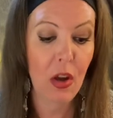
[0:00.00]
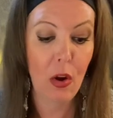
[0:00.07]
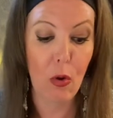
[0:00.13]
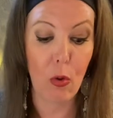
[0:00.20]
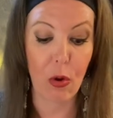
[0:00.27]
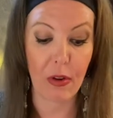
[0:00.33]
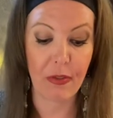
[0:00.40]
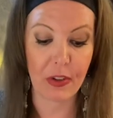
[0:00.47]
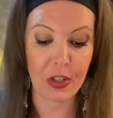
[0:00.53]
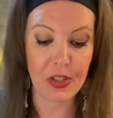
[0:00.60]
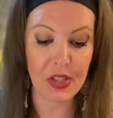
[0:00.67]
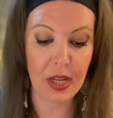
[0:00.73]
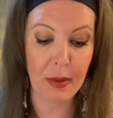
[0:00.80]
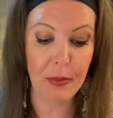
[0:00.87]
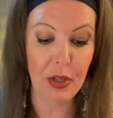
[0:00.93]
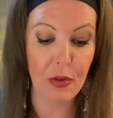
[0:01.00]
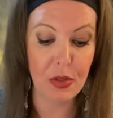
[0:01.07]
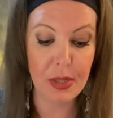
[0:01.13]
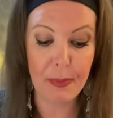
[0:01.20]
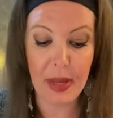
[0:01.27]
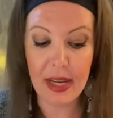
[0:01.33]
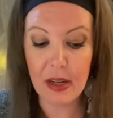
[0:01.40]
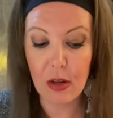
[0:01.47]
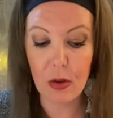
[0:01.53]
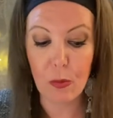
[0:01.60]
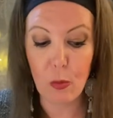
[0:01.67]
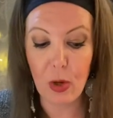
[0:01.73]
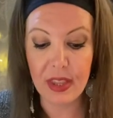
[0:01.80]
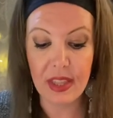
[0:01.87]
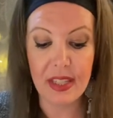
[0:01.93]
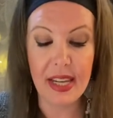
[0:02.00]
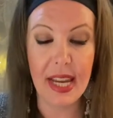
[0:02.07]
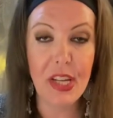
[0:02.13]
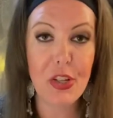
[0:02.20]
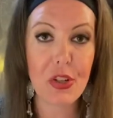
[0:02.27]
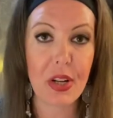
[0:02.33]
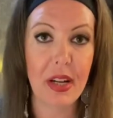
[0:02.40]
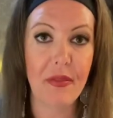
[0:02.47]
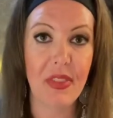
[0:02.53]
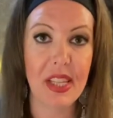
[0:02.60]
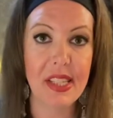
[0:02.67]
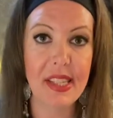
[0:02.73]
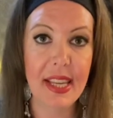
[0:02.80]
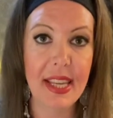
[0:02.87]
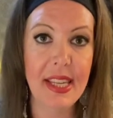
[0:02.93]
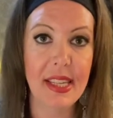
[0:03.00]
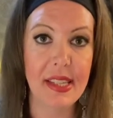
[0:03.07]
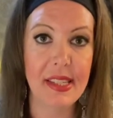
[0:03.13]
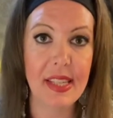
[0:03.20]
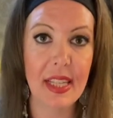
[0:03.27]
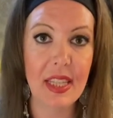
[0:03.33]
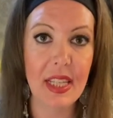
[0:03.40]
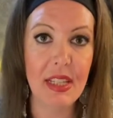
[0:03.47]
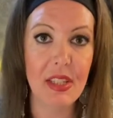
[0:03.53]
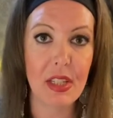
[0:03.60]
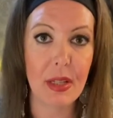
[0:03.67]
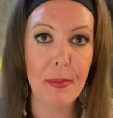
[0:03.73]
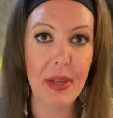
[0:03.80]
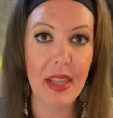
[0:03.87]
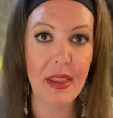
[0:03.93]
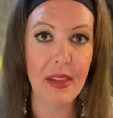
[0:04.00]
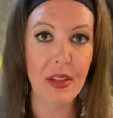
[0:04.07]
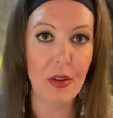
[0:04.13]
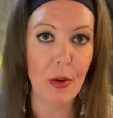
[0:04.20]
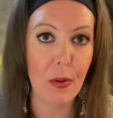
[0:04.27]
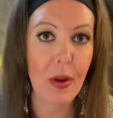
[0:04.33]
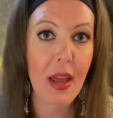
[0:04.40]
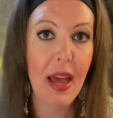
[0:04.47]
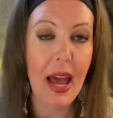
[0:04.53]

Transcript: Or for some, you know, depending on what the nature of this is, that these could be, you know,